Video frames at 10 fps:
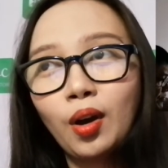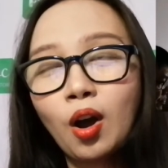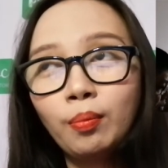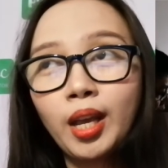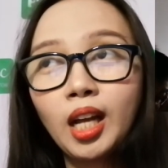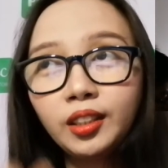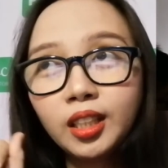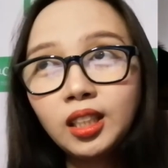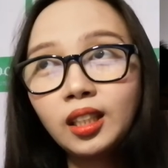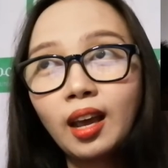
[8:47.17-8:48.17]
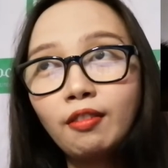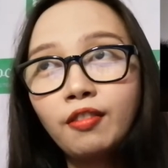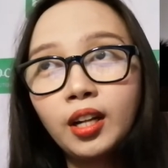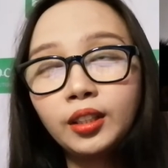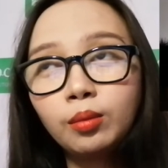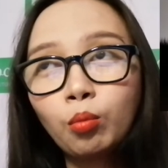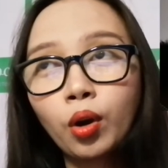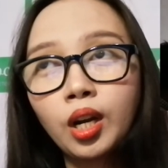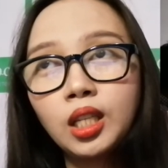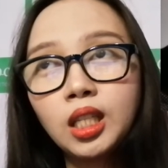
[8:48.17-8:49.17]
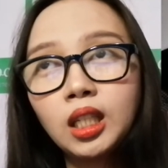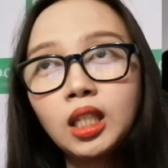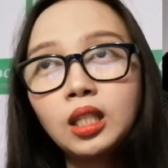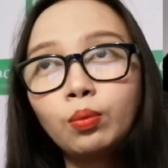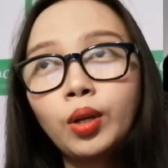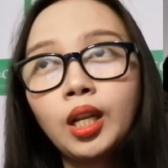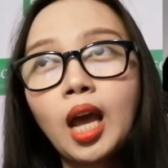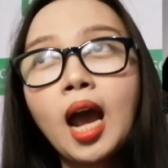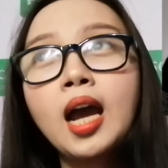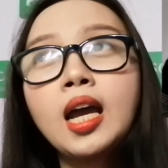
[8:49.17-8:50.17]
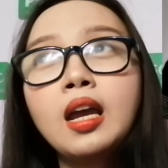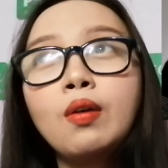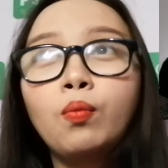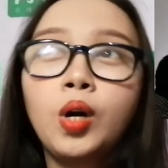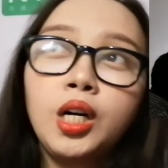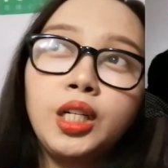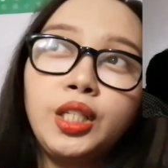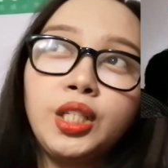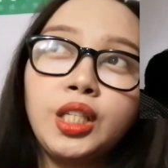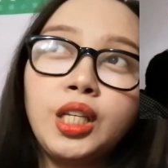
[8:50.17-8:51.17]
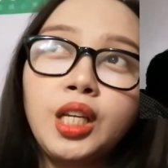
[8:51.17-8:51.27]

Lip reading: On my eldest, I felt morning sickness when I was